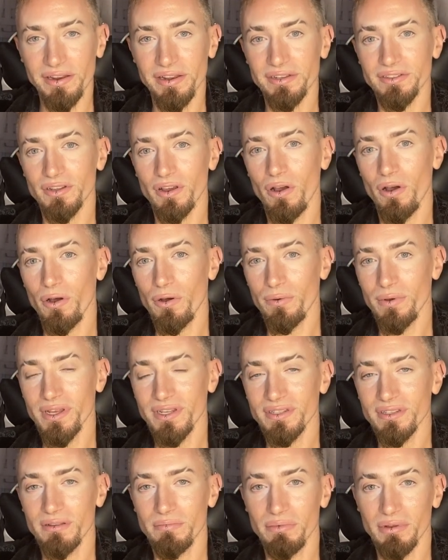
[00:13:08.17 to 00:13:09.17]
is
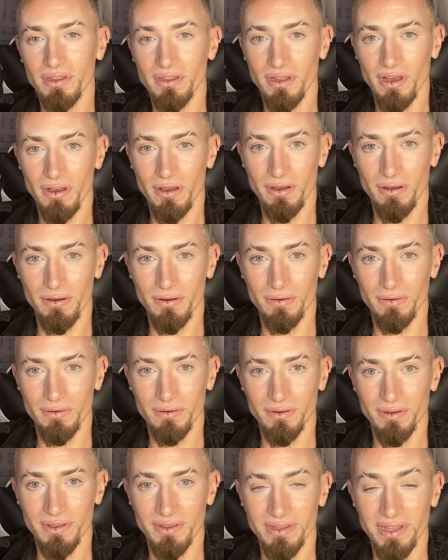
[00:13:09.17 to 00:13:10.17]
always the below
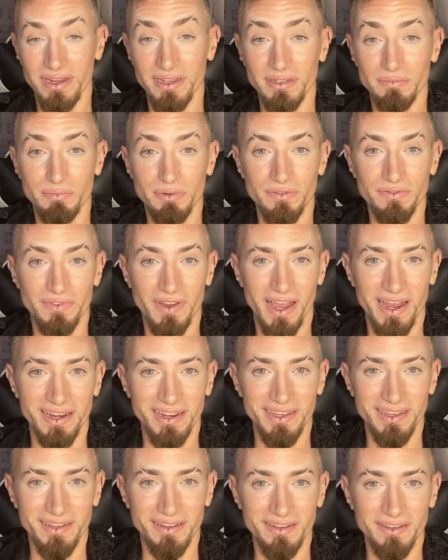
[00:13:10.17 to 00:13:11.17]
that is
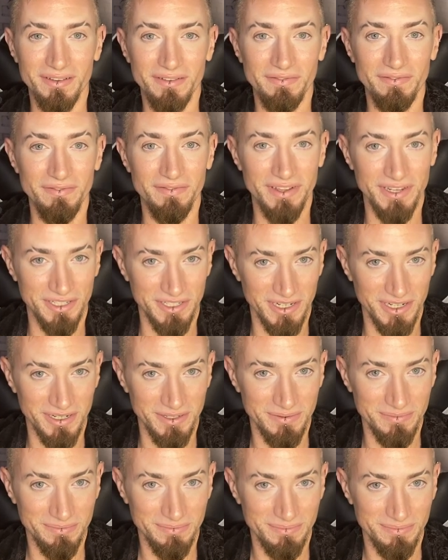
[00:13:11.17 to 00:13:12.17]
providing
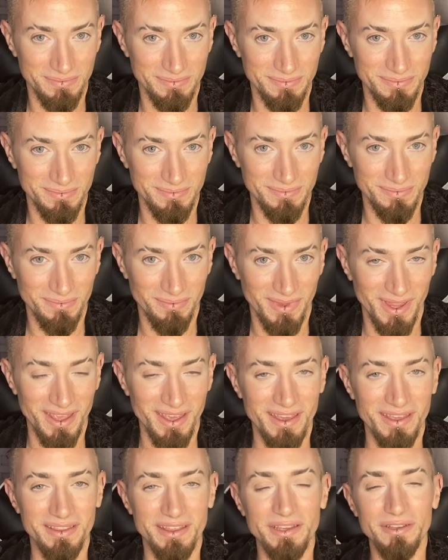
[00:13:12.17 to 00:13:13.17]
vision.
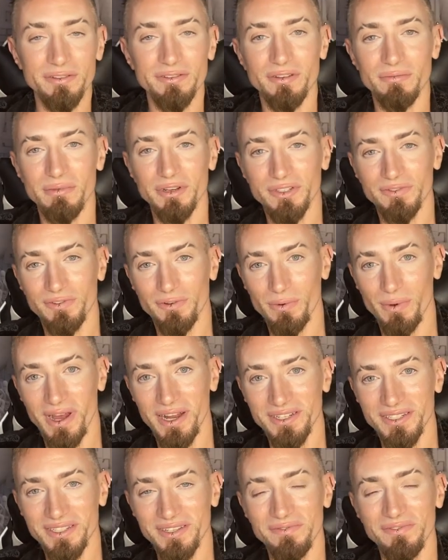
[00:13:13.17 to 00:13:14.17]
Thank you so much for
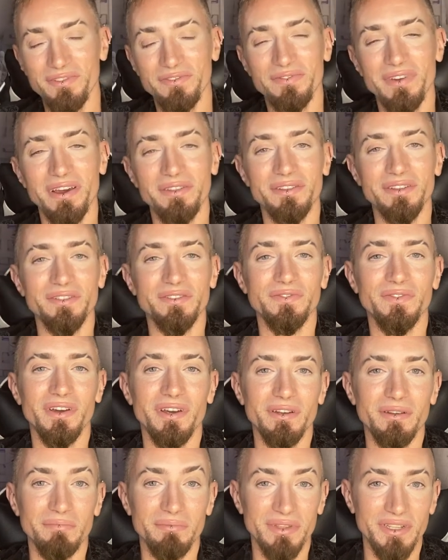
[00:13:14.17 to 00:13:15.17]
watching. If you found this
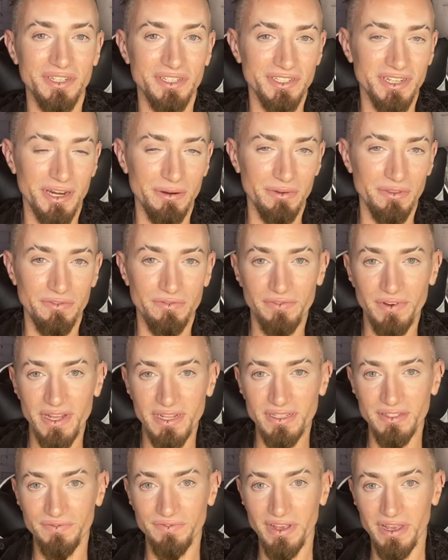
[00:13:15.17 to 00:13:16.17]
fun, please share with
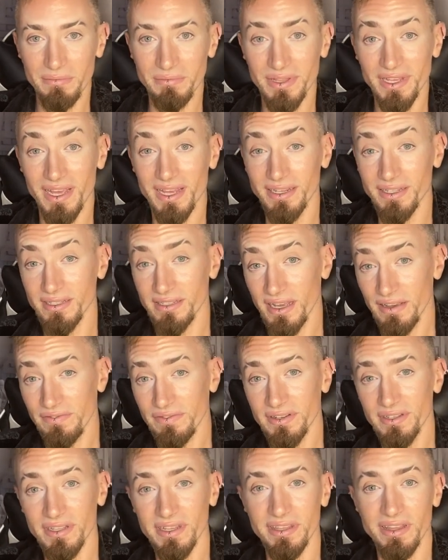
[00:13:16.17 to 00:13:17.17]
friends, family, and
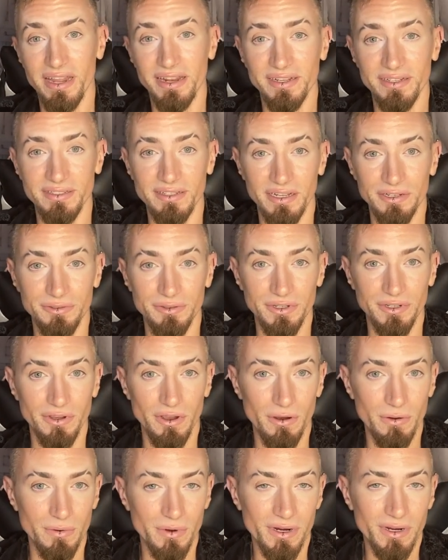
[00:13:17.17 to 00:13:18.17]
definitely that eccentric
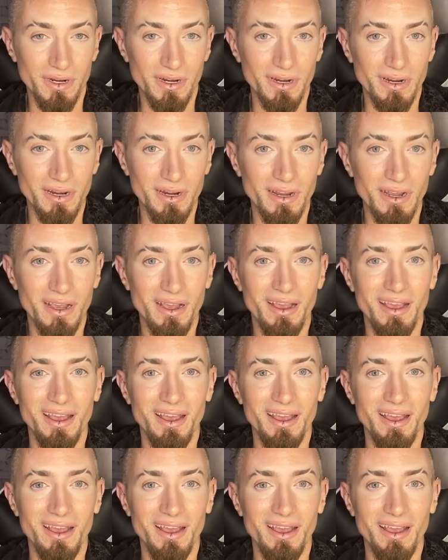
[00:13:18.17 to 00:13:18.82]
coworker.